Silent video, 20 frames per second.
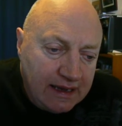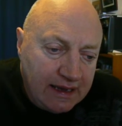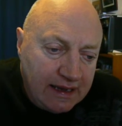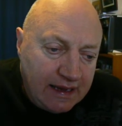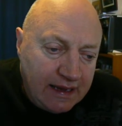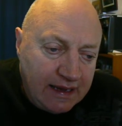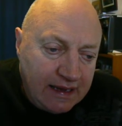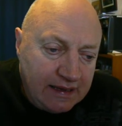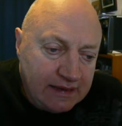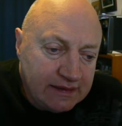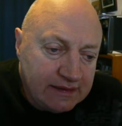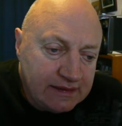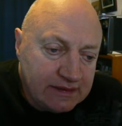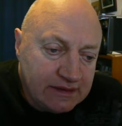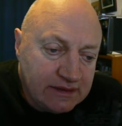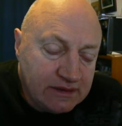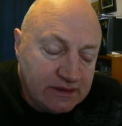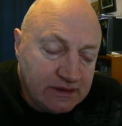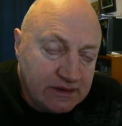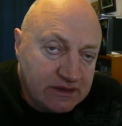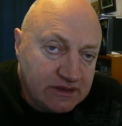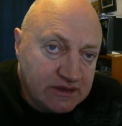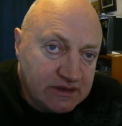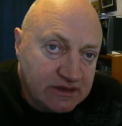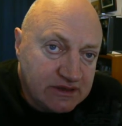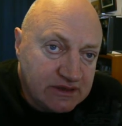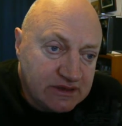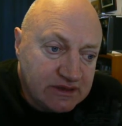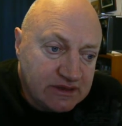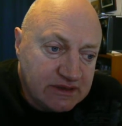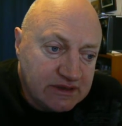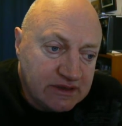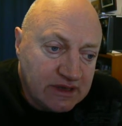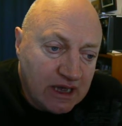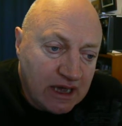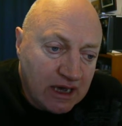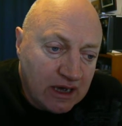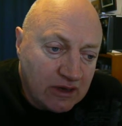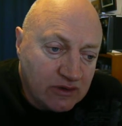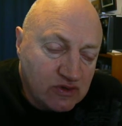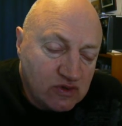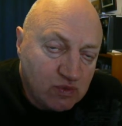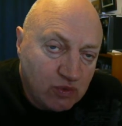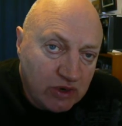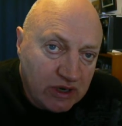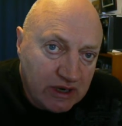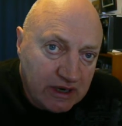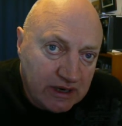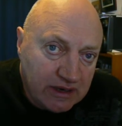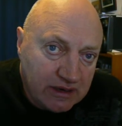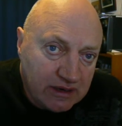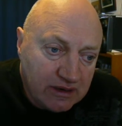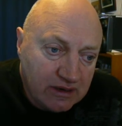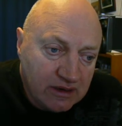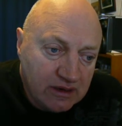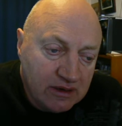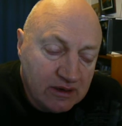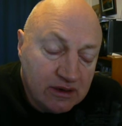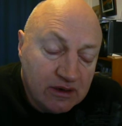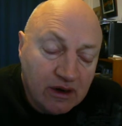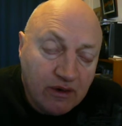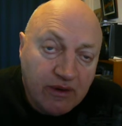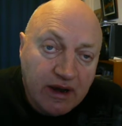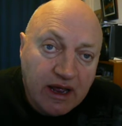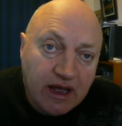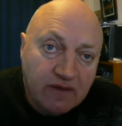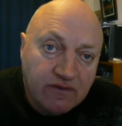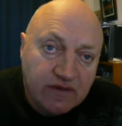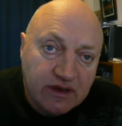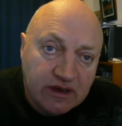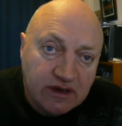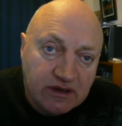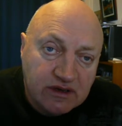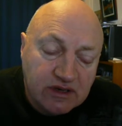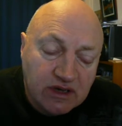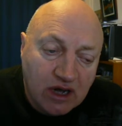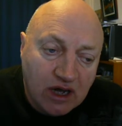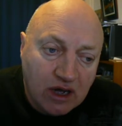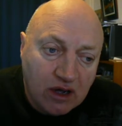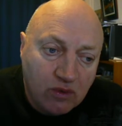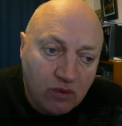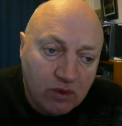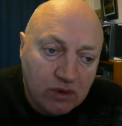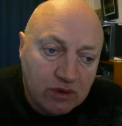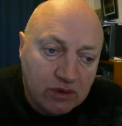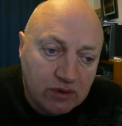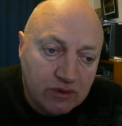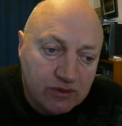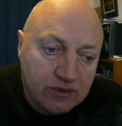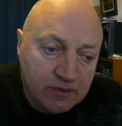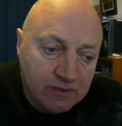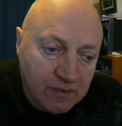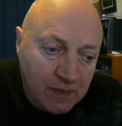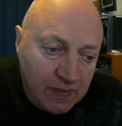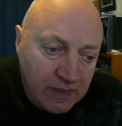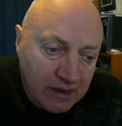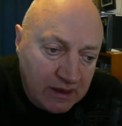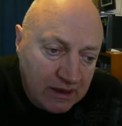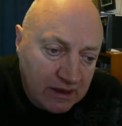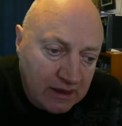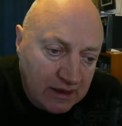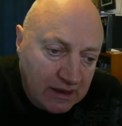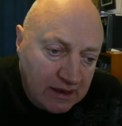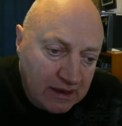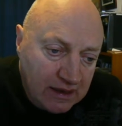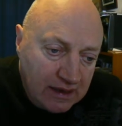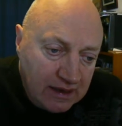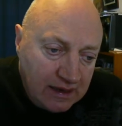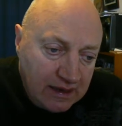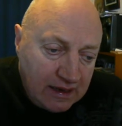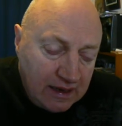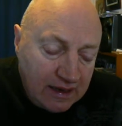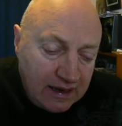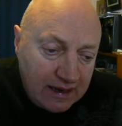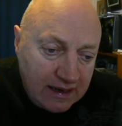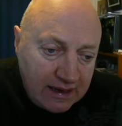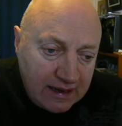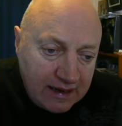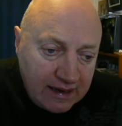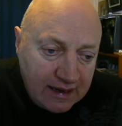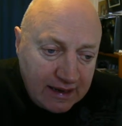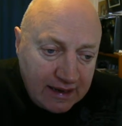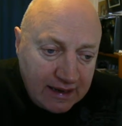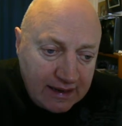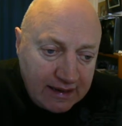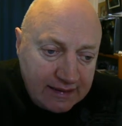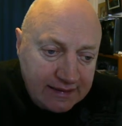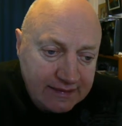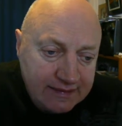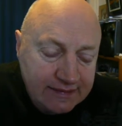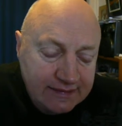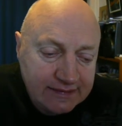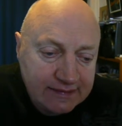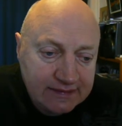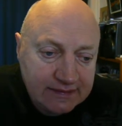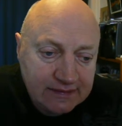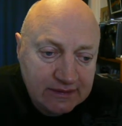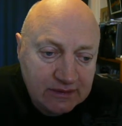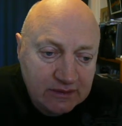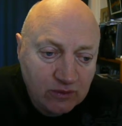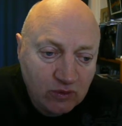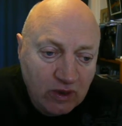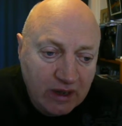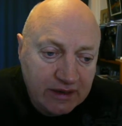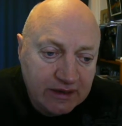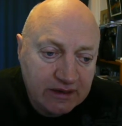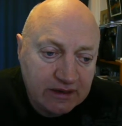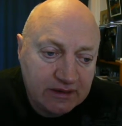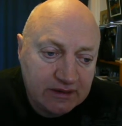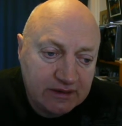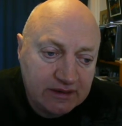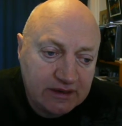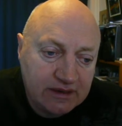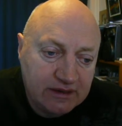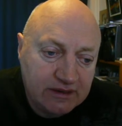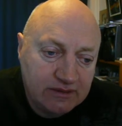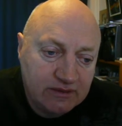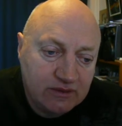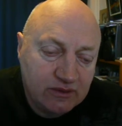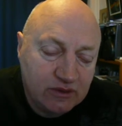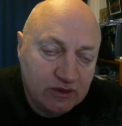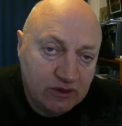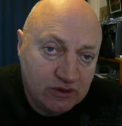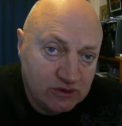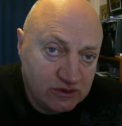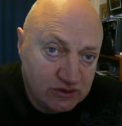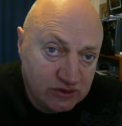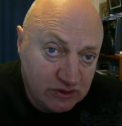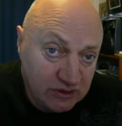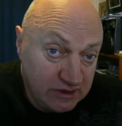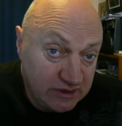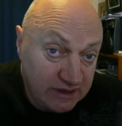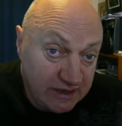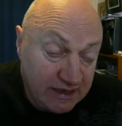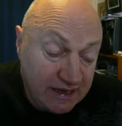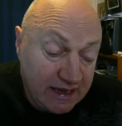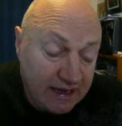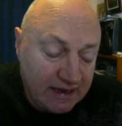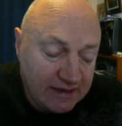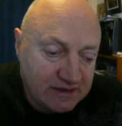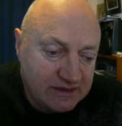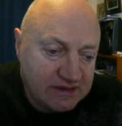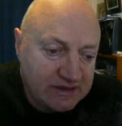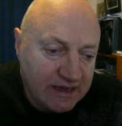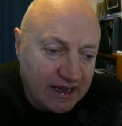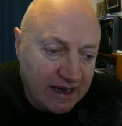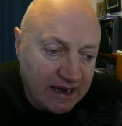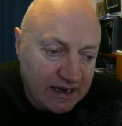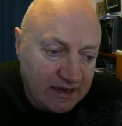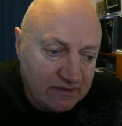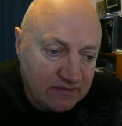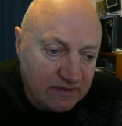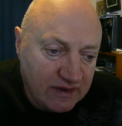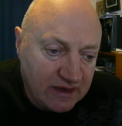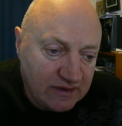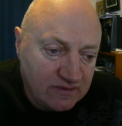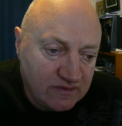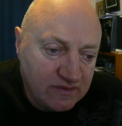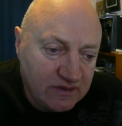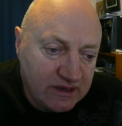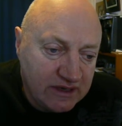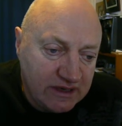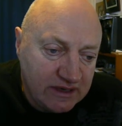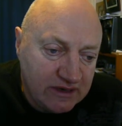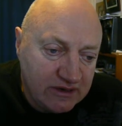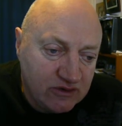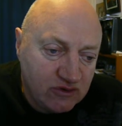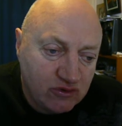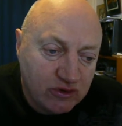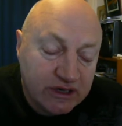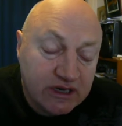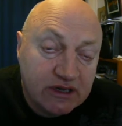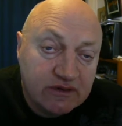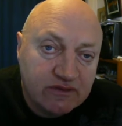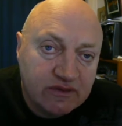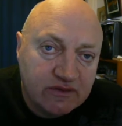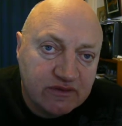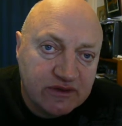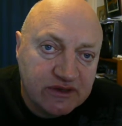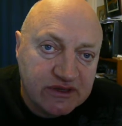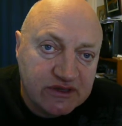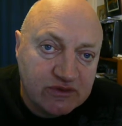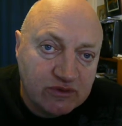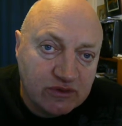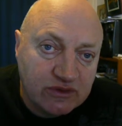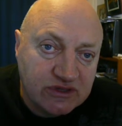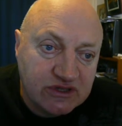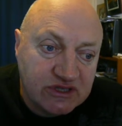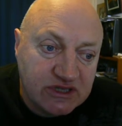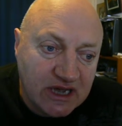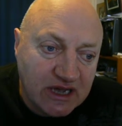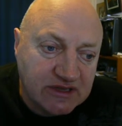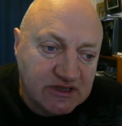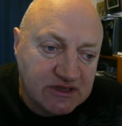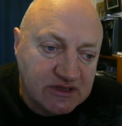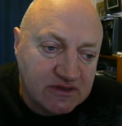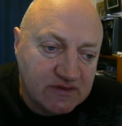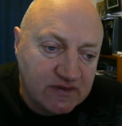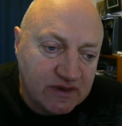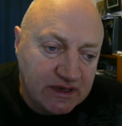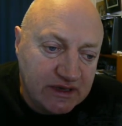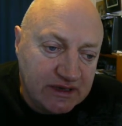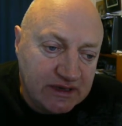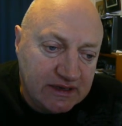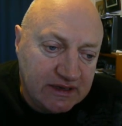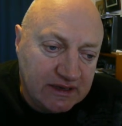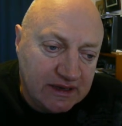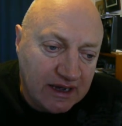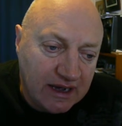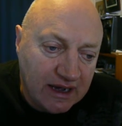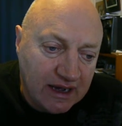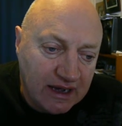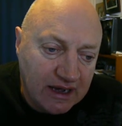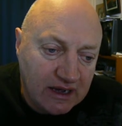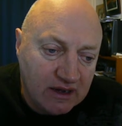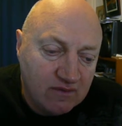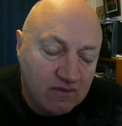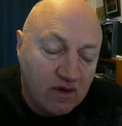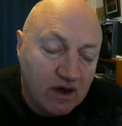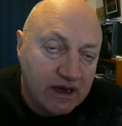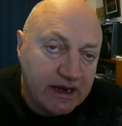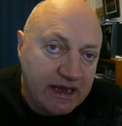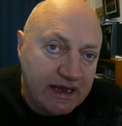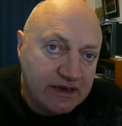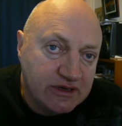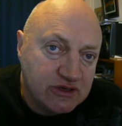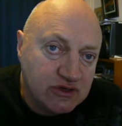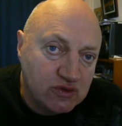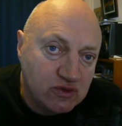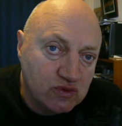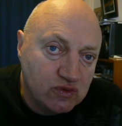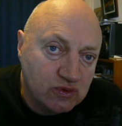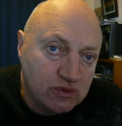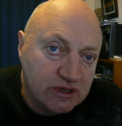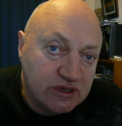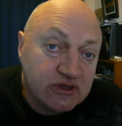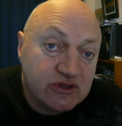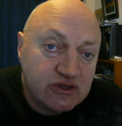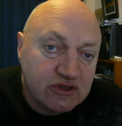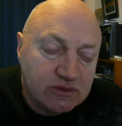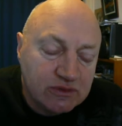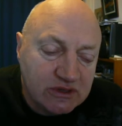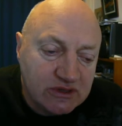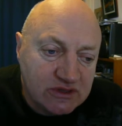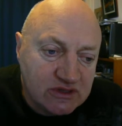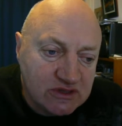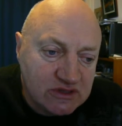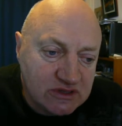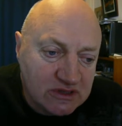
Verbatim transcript: and is now spreading around the entire world. Uh, one certainly can't say that the trigger for this was just the uh, financial instruments